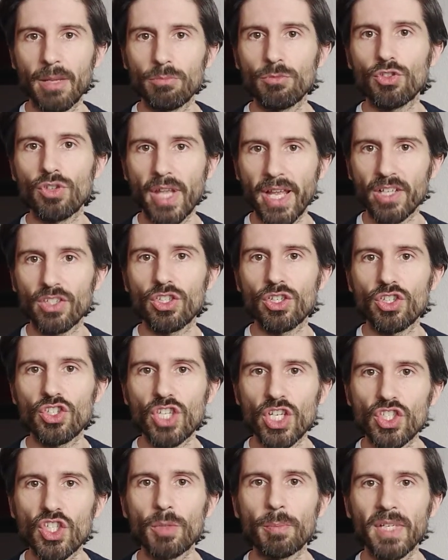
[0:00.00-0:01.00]
actually
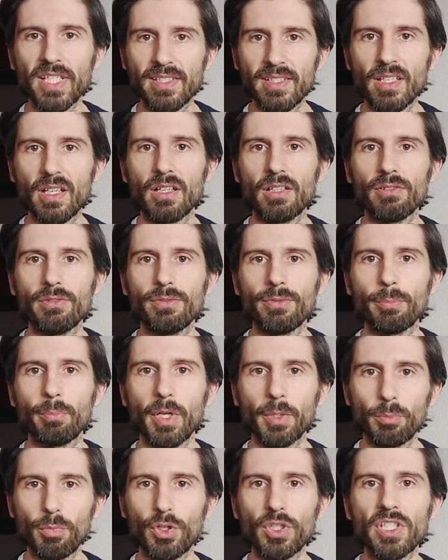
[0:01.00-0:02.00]
judging myself,
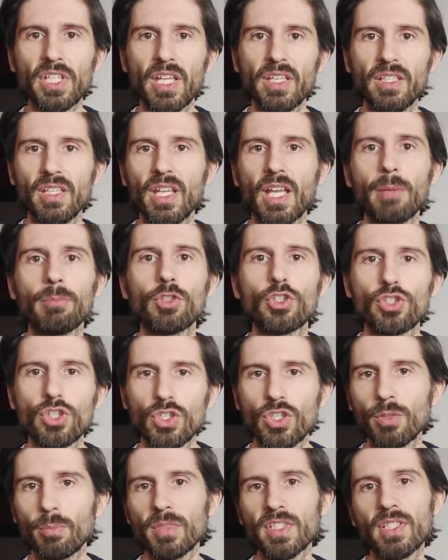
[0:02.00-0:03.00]
but pretending I'm not
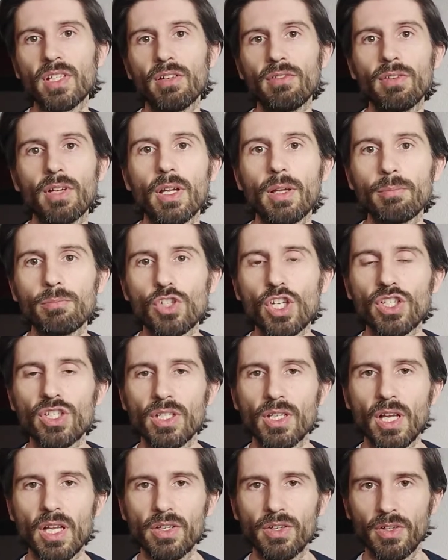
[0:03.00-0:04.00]
judging myself, I'm
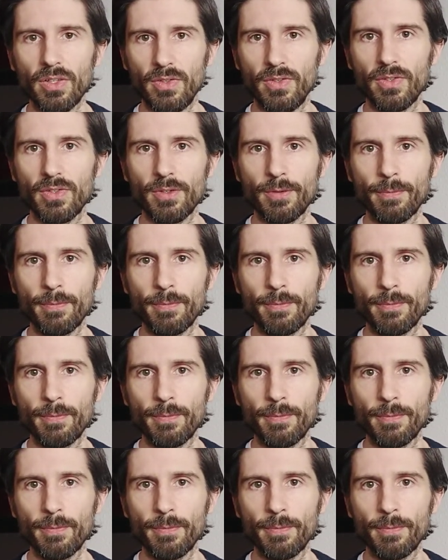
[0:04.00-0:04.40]
judging others.